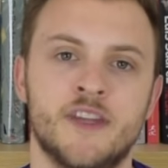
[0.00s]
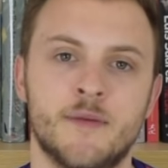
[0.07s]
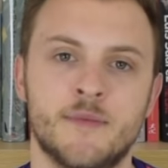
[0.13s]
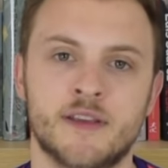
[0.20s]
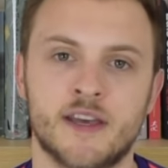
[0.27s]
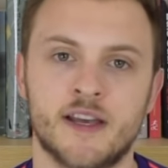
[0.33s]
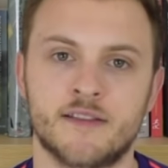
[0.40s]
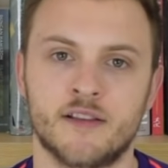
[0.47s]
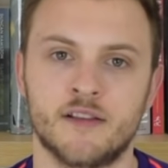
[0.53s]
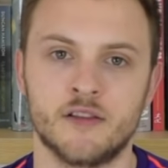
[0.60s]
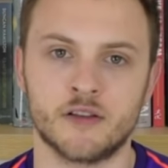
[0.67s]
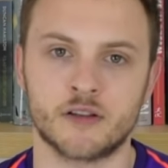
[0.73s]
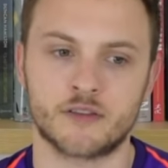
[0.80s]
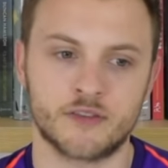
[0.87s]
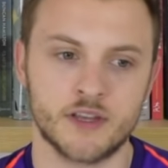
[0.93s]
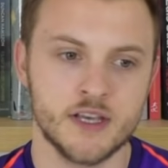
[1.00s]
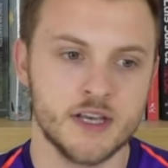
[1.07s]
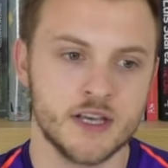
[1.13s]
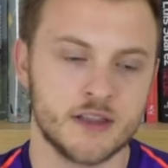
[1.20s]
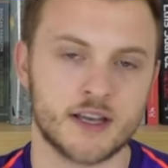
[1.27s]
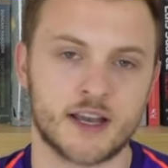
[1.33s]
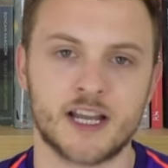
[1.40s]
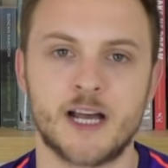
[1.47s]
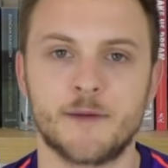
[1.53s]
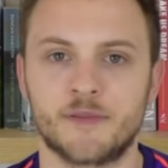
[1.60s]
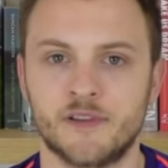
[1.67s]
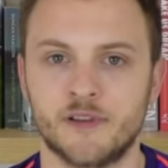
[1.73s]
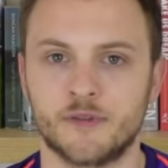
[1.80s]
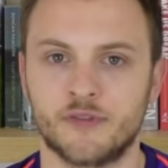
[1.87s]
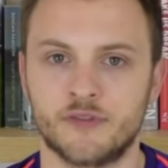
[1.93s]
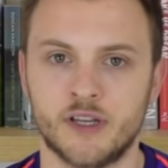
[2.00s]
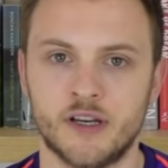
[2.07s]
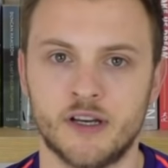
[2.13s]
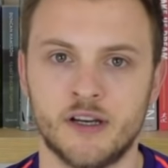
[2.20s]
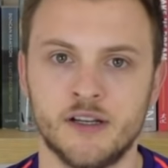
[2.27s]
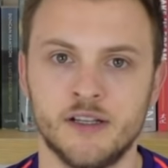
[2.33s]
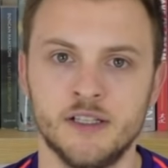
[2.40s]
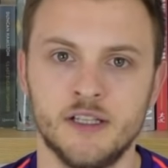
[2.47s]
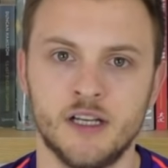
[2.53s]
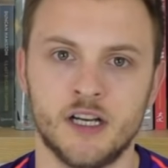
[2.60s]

Naby Keita looks like an absolute star.